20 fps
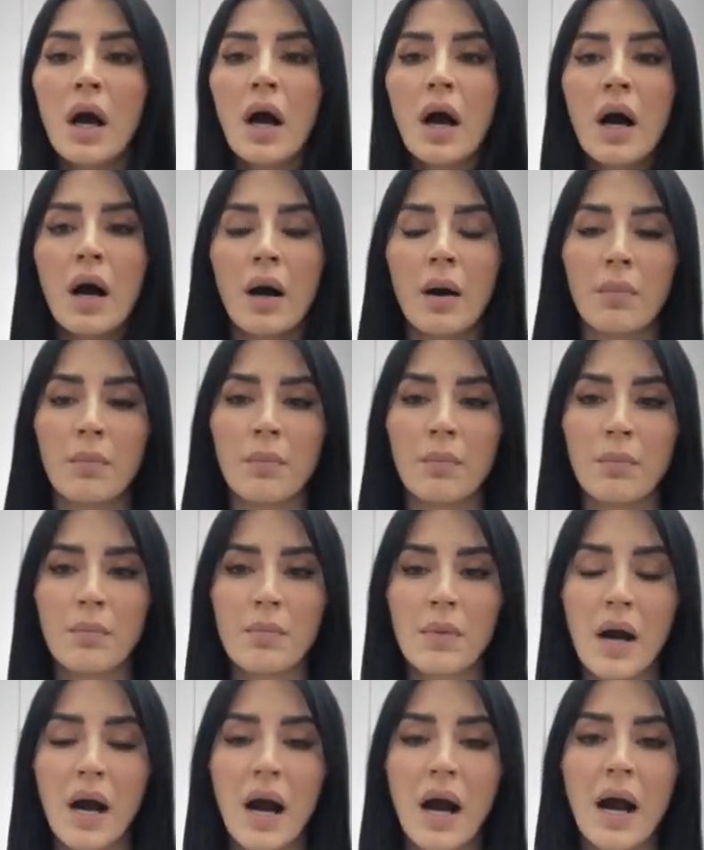
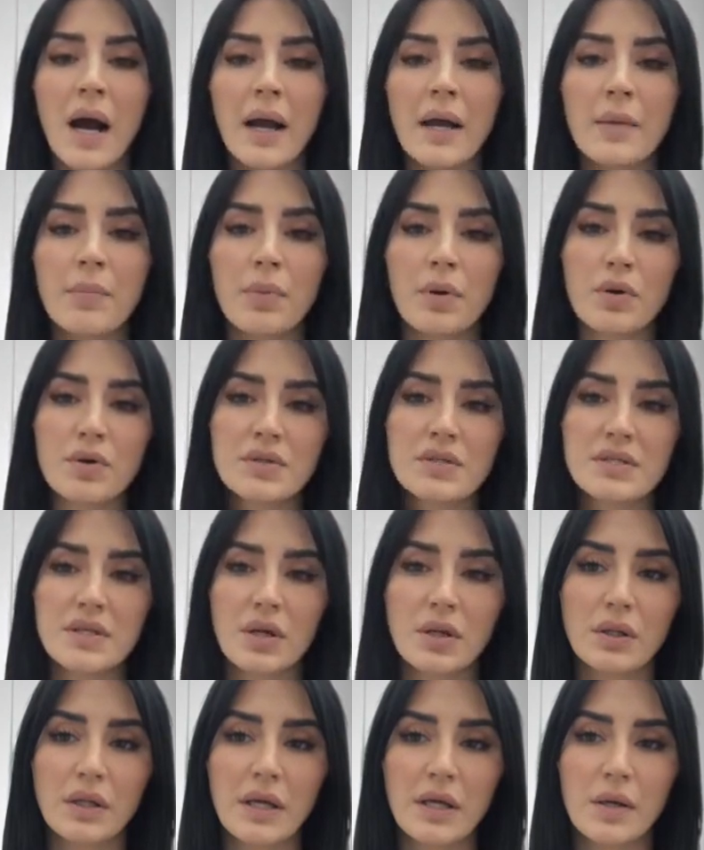I
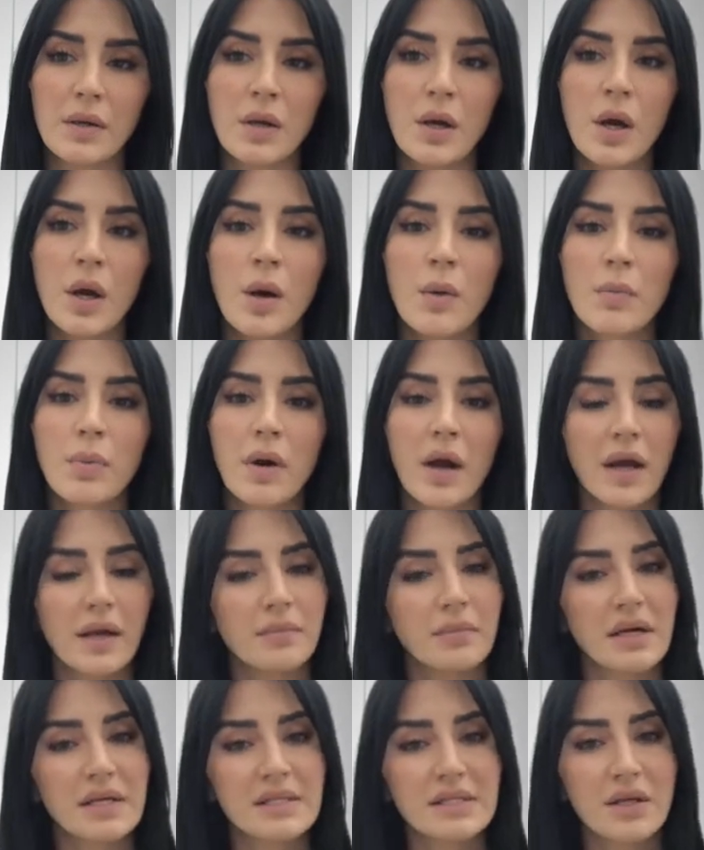personally pride
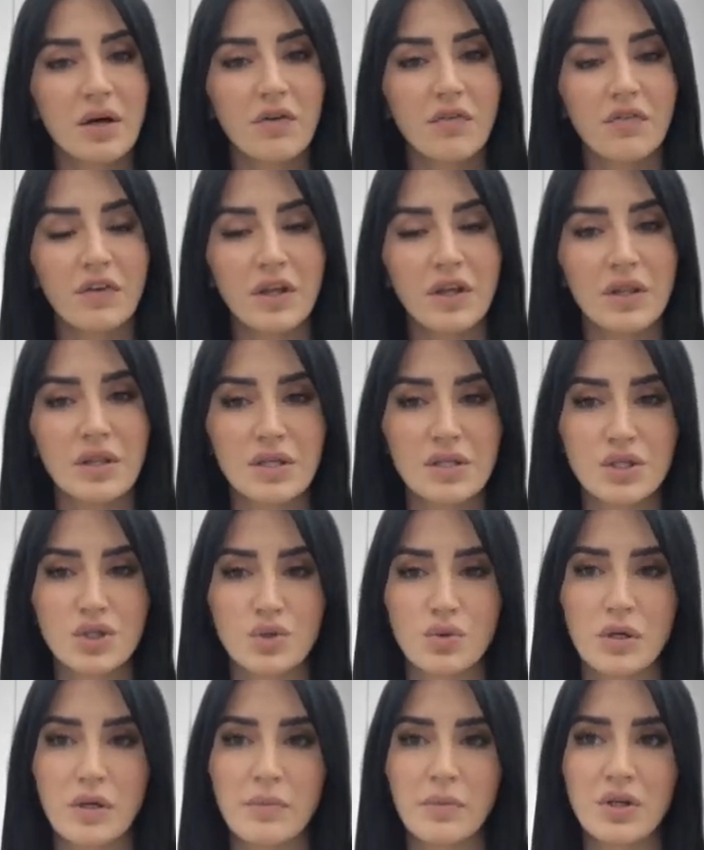myself in this
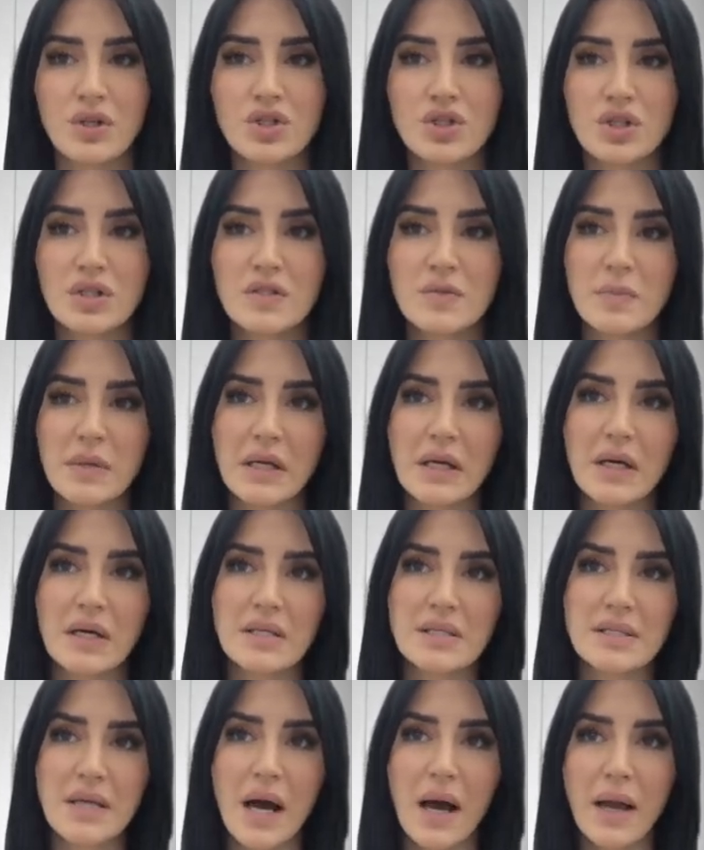treatment just
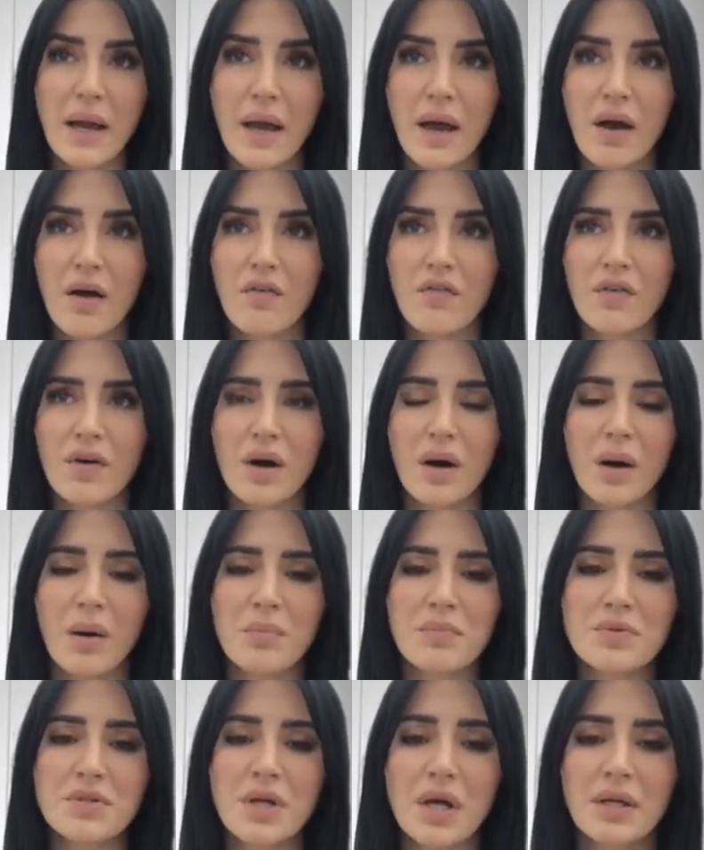because I have
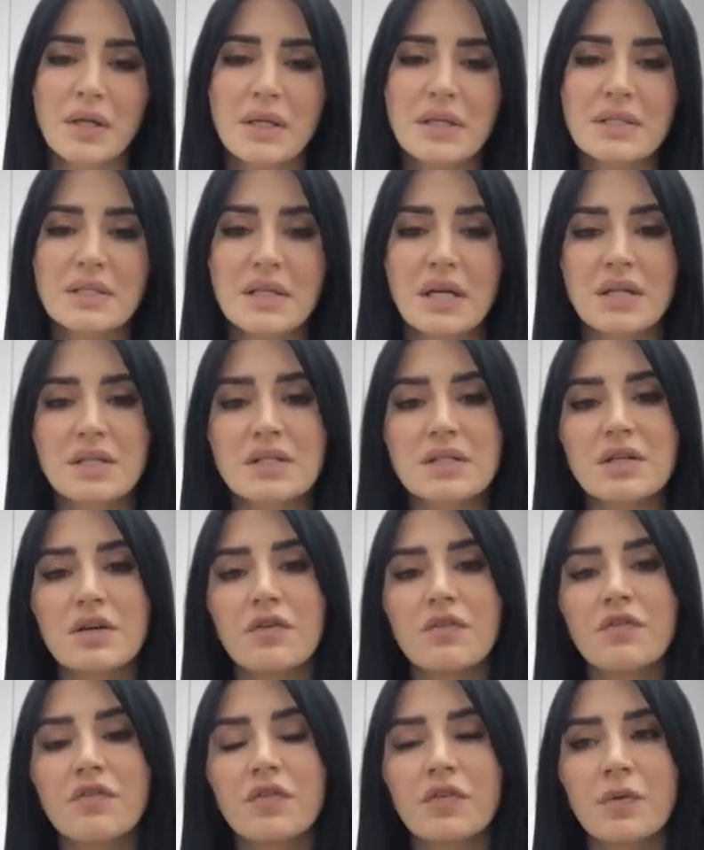done
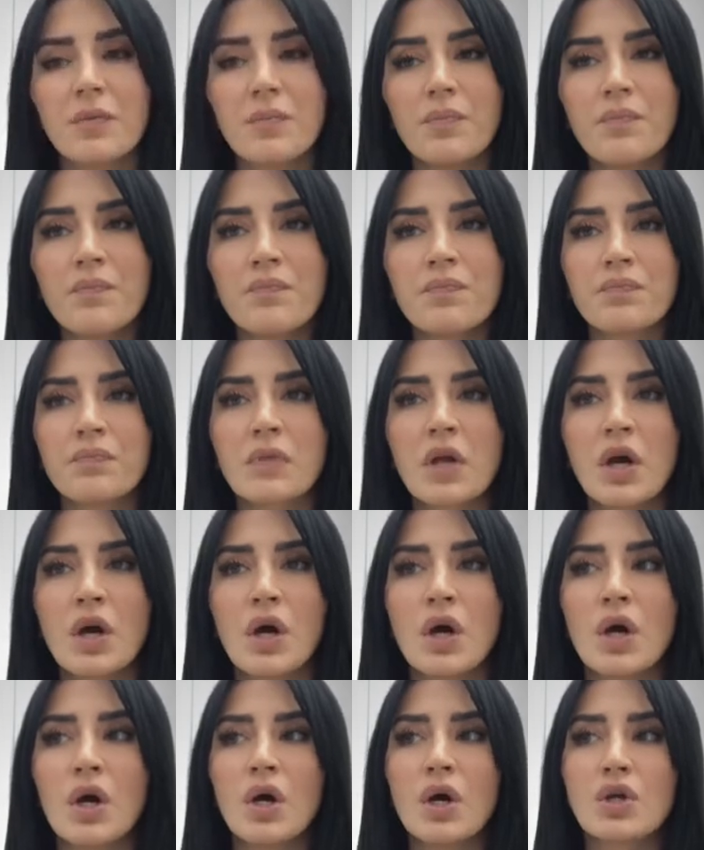extensive
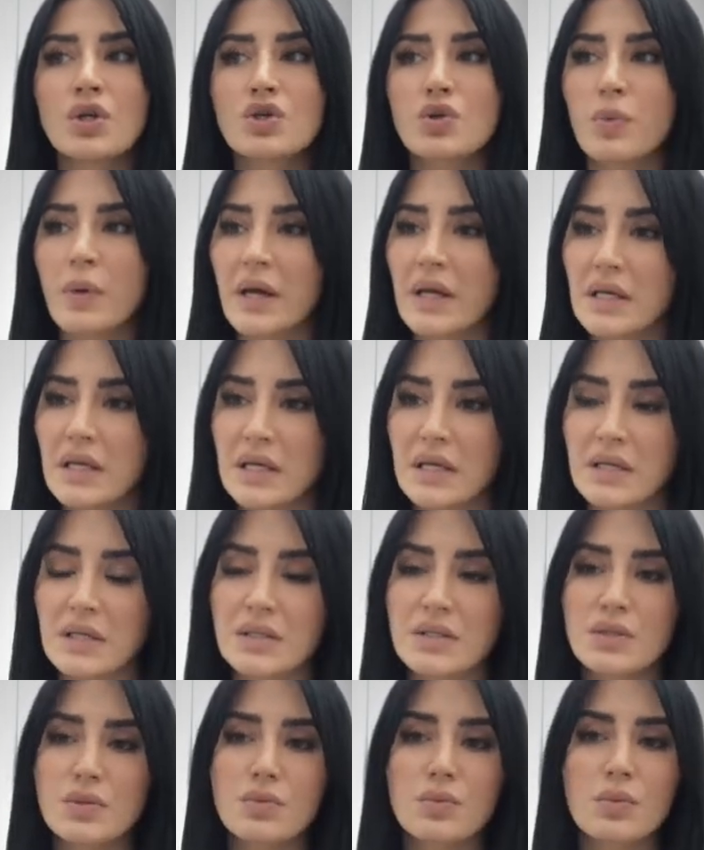
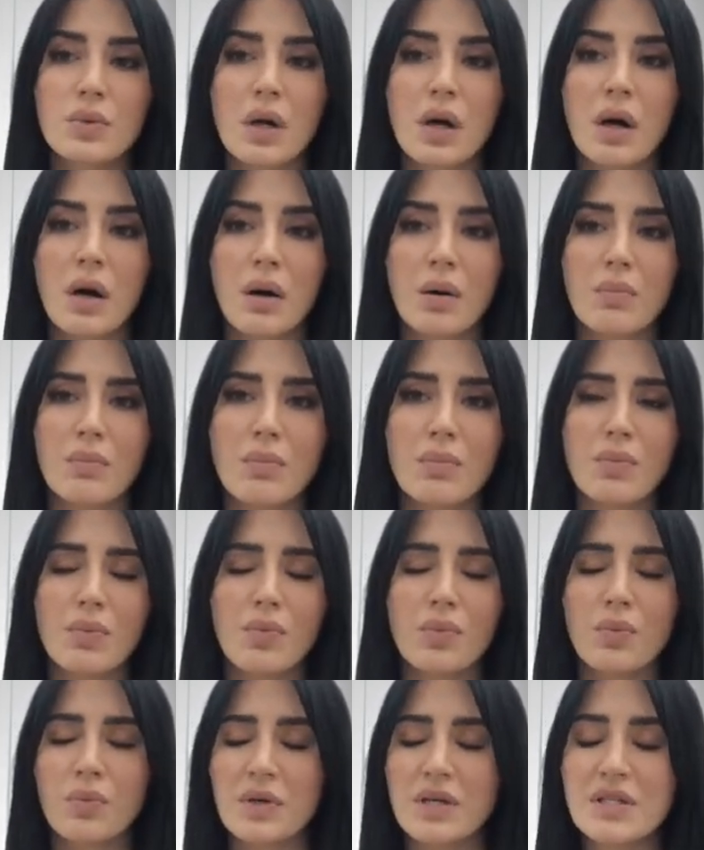trainings,
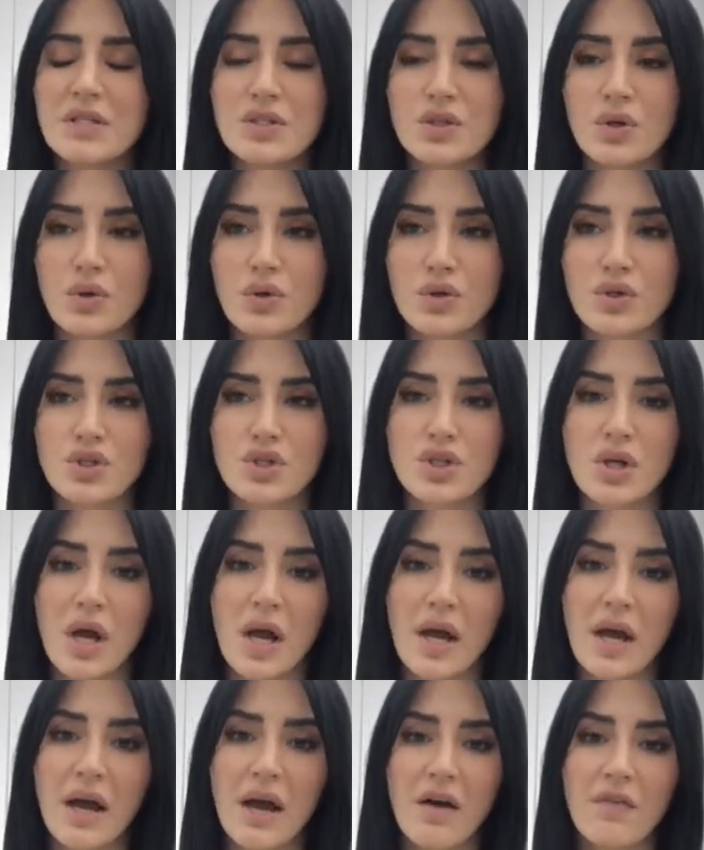research. I
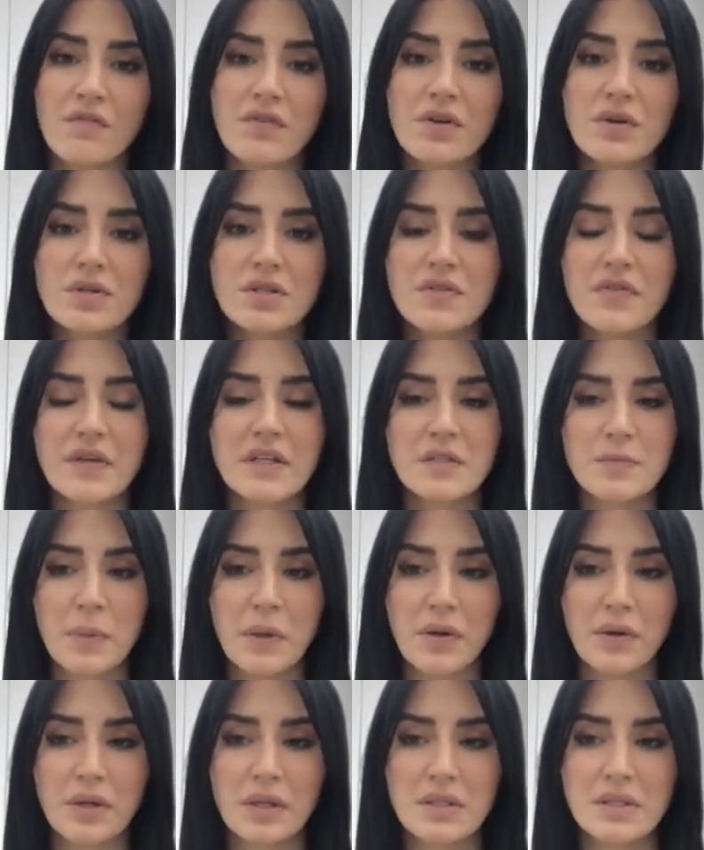have years of
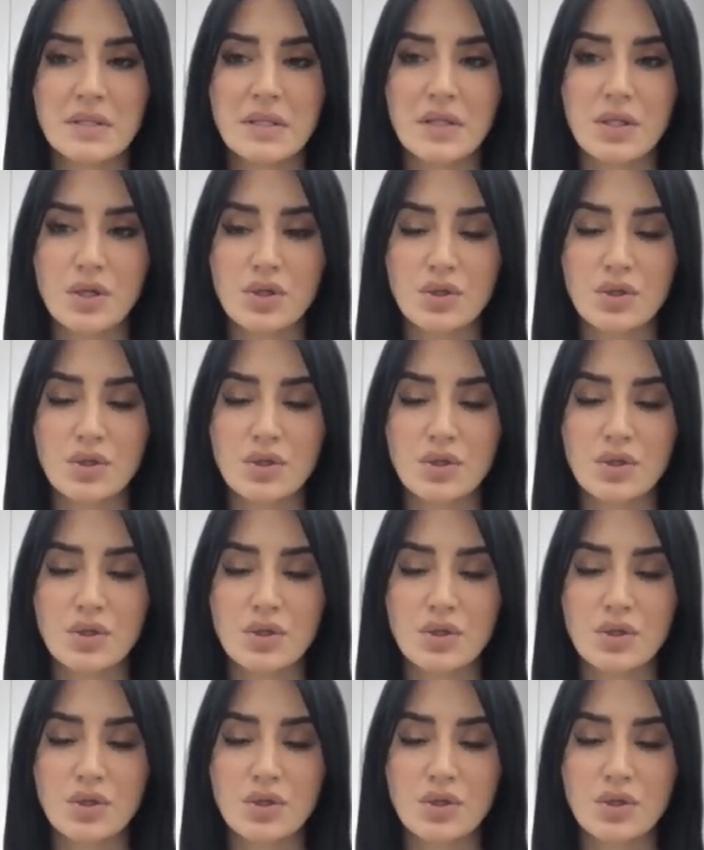experience in the